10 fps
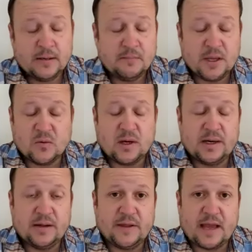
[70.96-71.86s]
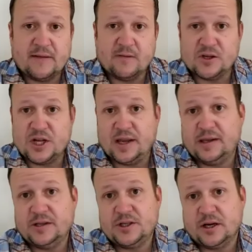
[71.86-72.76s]
Meanwhile, the average
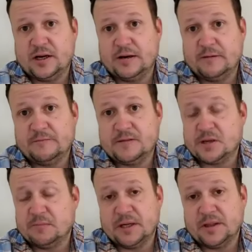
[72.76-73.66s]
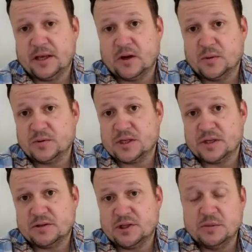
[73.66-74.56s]
age of somebody that owns a
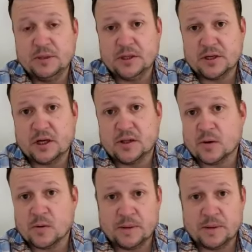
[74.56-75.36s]
$2 million or